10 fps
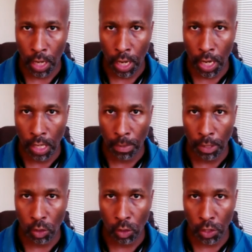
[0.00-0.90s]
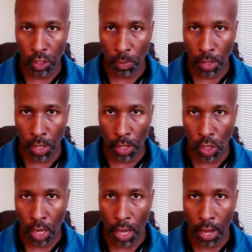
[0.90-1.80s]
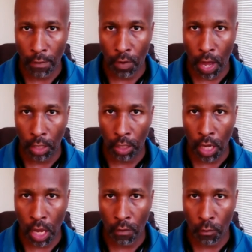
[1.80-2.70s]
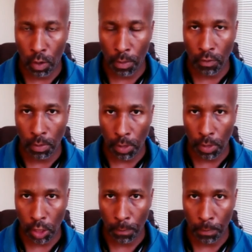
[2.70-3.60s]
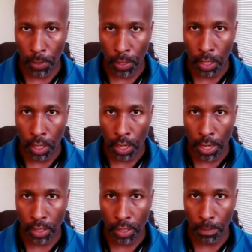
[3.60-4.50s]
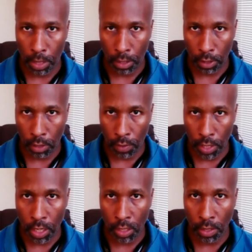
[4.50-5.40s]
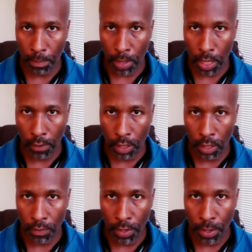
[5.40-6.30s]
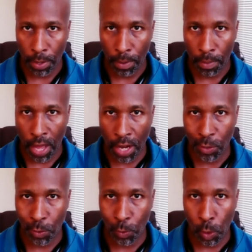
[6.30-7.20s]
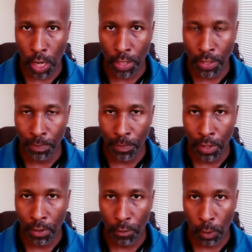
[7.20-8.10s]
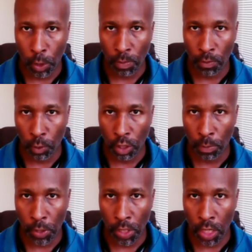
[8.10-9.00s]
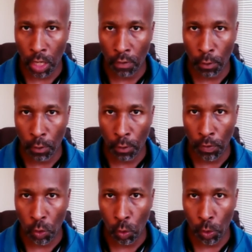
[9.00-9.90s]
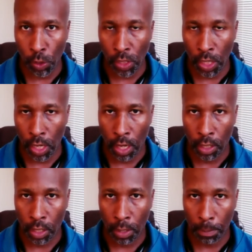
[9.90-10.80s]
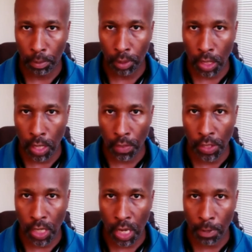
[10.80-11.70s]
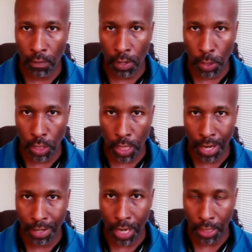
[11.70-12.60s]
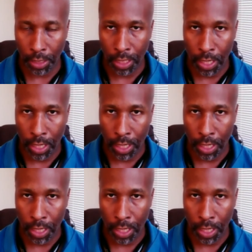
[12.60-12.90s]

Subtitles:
a demonstration speech, and finally an informative speech. It's imperative. It is imperative that you, one, first, before you proceed any further with this course, complete the statement of understanding.